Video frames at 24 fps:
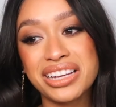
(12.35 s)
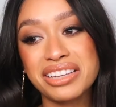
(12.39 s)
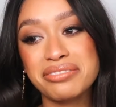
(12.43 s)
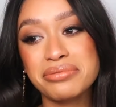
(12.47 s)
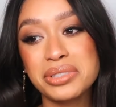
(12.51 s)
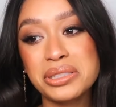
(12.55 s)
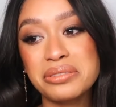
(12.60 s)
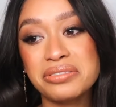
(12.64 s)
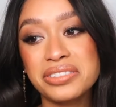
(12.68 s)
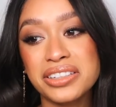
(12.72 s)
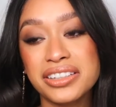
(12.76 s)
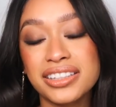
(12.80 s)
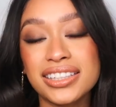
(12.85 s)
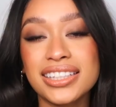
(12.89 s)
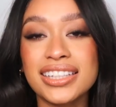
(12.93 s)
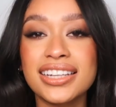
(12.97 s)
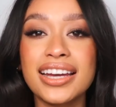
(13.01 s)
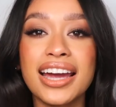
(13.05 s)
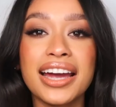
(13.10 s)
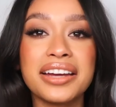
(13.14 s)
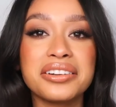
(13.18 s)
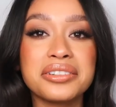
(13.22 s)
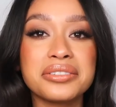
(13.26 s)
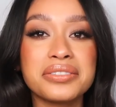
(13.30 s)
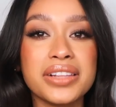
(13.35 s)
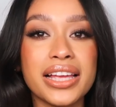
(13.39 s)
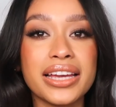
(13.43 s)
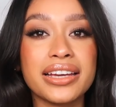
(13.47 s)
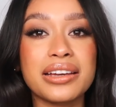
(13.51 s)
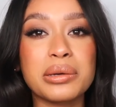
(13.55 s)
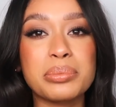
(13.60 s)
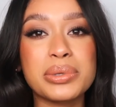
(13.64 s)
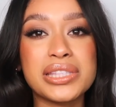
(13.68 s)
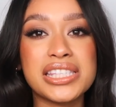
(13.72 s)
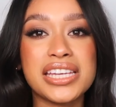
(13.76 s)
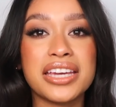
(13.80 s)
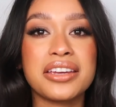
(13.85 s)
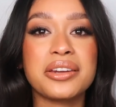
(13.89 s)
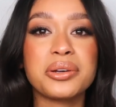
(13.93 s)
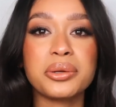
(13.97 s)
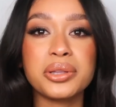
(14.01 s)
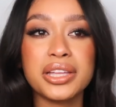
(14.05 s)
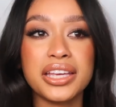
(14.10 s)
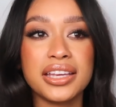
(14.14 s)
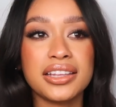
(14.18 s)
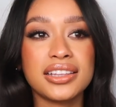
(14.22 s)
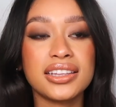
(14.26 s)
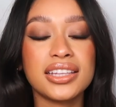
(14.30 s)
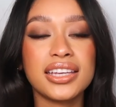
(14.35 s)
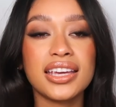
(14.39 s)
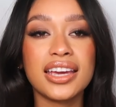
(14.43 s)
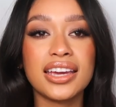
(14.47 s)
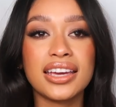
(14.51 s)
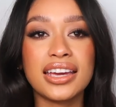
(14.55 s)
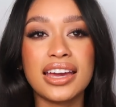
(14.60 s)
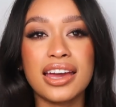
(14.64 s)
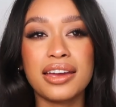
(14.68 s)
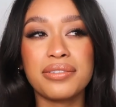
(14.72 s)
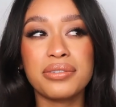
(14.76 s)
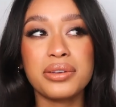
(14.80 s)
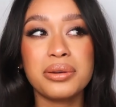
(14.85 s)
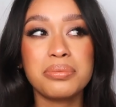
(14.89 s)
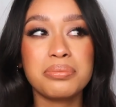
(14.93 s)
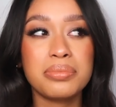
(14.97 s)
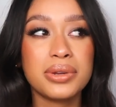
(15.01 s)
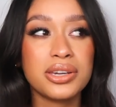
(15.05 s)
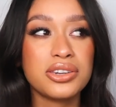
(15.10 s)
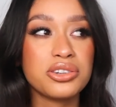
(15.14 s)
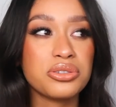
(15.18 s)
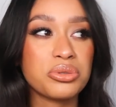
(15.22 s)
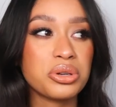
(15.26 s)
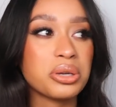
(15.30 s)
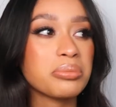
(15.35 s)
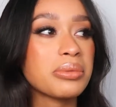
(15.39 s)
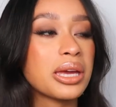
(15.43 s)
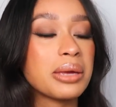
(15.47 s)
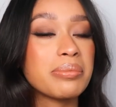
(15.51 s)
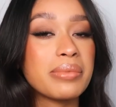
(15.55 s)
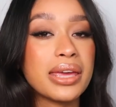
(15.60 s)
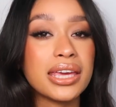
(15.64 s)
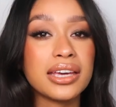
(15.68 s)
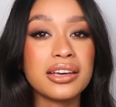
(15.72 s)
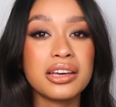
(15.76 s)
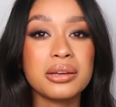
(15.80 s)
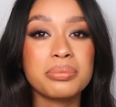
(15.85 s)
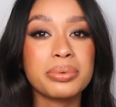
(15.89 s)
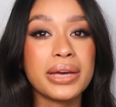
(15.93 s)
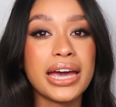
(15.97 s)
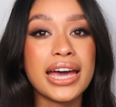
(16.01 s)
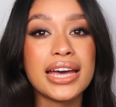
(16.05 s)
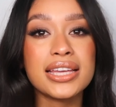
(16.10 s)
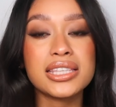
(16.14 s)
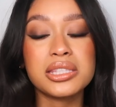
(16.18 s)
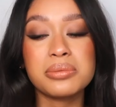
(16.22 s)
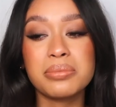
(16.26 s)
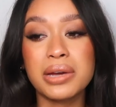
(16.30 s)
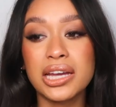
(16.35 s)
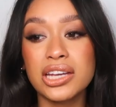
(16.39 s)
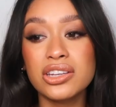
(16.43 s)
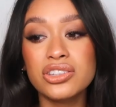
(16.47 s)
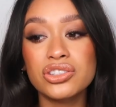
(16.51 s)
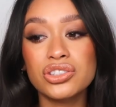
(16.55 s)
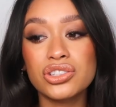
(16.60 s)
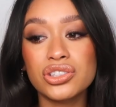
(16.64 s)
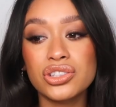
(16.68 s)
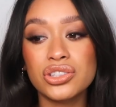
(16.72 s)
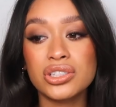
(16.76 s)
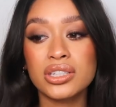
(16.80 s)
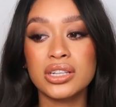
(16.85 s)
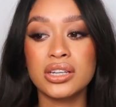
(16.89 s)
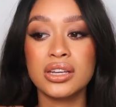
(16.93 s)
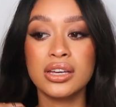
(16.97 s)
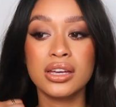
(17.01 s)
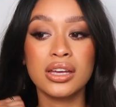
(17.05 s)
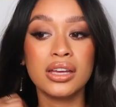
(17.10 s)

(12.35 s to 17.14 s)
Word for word: I've been feeling kind of like a potato lately. I haven't been doing my makeup as much.